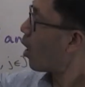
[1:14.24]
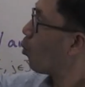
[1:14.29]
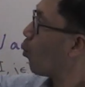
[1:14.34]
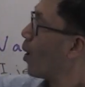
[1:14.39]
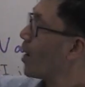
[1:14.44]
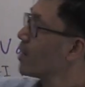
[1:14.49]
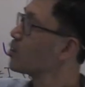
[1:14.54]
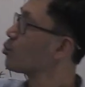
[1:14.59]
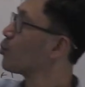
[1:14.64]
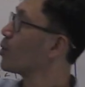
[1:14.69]
are
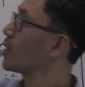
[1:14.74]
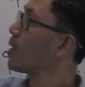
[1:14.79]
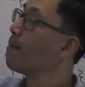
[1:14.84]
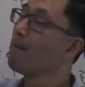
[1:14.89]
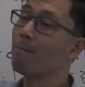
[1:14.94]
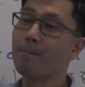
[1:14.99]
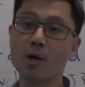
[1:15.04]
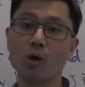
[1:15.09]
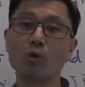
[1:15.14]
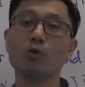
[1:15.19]
ways we can
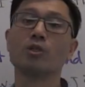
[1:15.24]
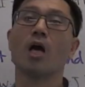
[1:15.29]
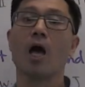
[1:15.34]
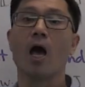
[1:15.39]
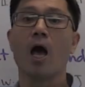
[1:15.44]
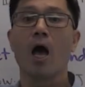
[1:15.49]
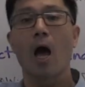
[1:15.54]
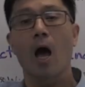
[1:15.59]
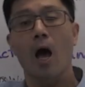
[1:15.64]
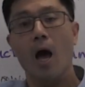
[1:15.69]
build
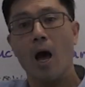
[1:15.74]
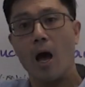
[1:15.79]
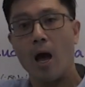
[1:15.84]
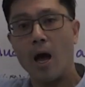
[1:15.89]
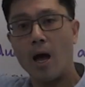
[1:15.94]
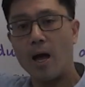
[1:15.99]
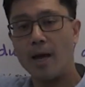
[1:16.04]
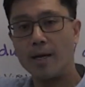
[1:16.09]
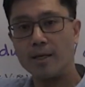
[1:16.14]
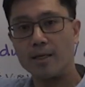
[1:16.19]

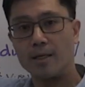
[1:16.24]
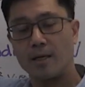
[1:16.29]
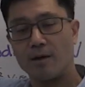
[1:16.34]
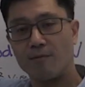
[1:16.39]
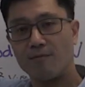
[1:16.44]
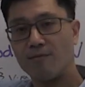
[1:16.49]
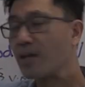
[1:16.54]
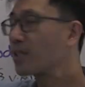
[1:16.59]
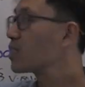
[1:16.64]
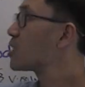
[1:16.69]
a
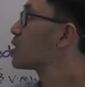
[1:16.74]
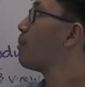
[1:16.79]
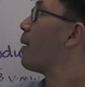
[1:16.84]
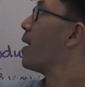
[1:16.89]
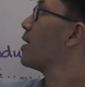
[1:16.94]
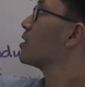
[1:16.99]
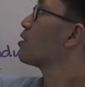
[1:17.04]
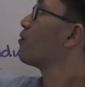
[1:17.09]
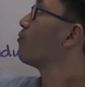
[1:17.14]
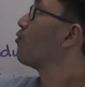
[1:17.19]
vector
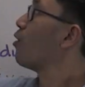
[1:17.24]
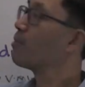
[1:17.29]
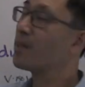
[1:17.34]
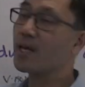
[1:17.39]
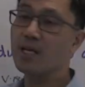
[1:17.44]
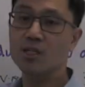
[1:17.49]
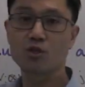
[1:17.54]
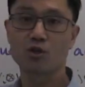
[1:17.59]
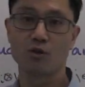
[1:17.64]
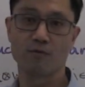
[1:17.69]
space from
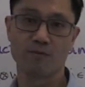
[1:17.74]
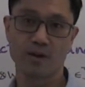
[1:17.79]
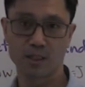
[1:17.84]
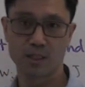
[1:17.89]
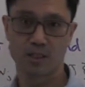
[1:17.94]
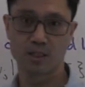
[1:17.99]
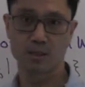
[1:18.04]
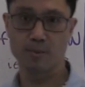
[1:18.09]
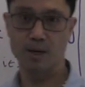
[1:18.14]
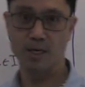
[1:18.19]
these two
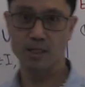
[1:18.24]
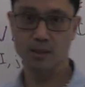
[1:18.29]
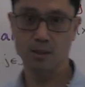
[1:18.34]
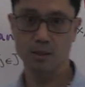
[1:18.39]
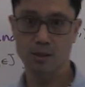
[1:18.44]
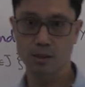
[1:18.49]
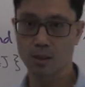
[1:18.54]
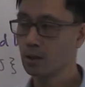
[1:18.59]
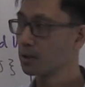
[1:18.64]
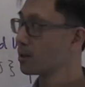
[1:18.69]
vector
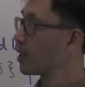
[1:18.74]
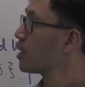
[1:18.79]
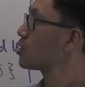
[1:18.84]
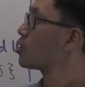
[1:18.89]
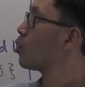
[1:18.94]
spaces? Okay,